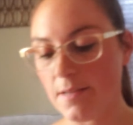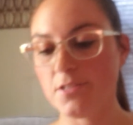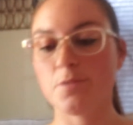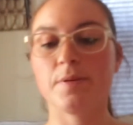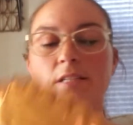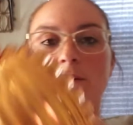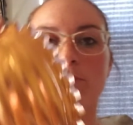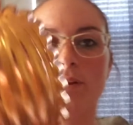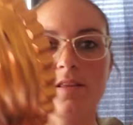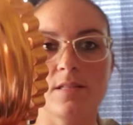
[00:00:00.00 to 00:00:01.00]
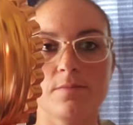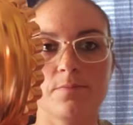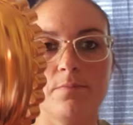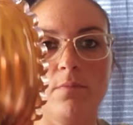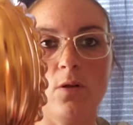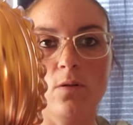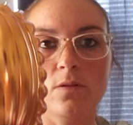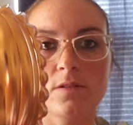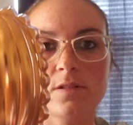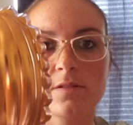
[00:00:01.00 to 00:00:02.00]
I just picked up one of these
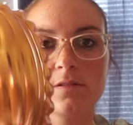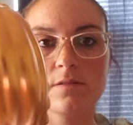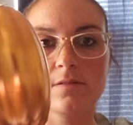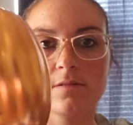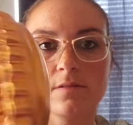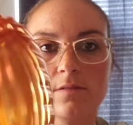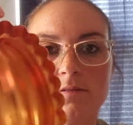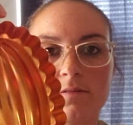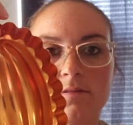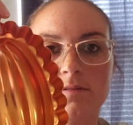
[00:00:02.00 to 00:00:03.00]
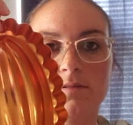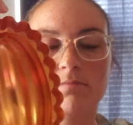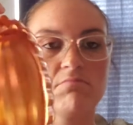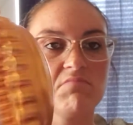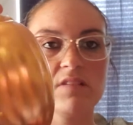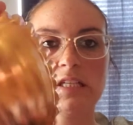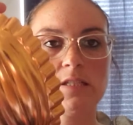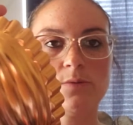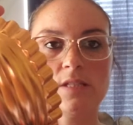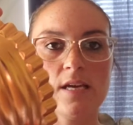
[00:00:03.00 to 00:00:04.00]
molds because
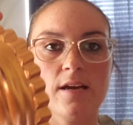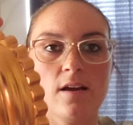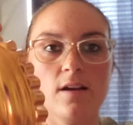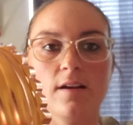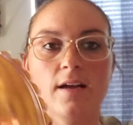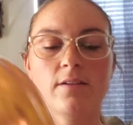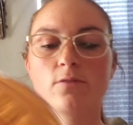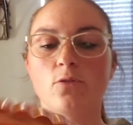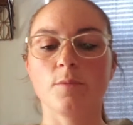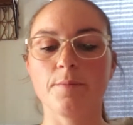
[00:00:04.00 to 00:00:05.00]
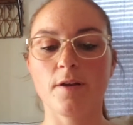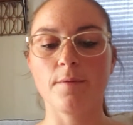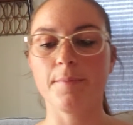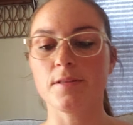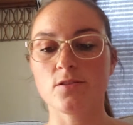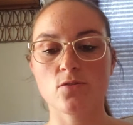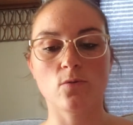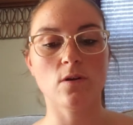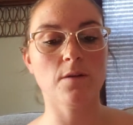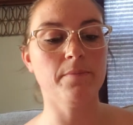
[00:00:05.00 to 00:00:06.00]
it was there. I don't normally pick them up at the
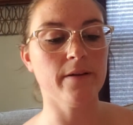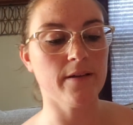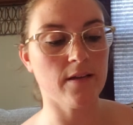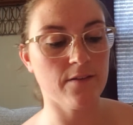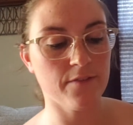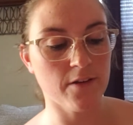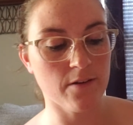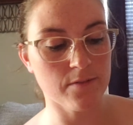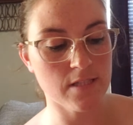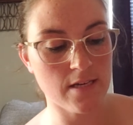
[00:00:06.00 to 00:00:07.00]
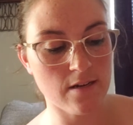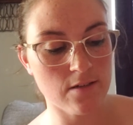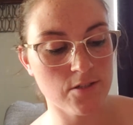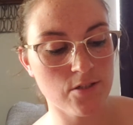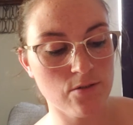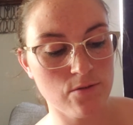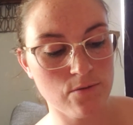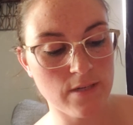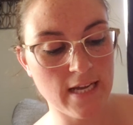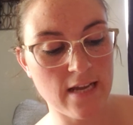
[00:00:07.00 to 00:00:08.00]
store, but I figured it was there.
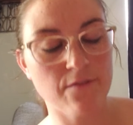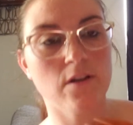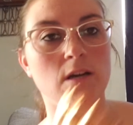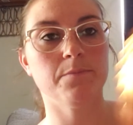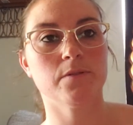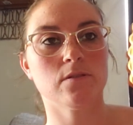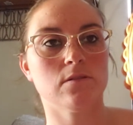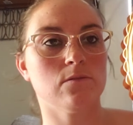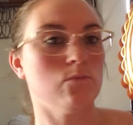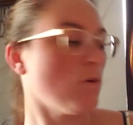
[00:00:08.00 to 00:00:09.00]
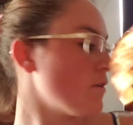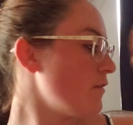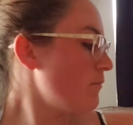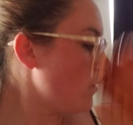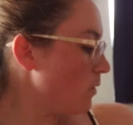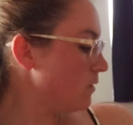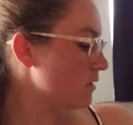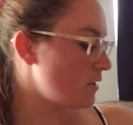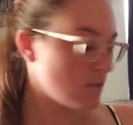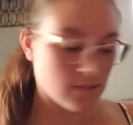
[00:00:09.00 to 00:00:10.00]
2.5 cups worth of mold.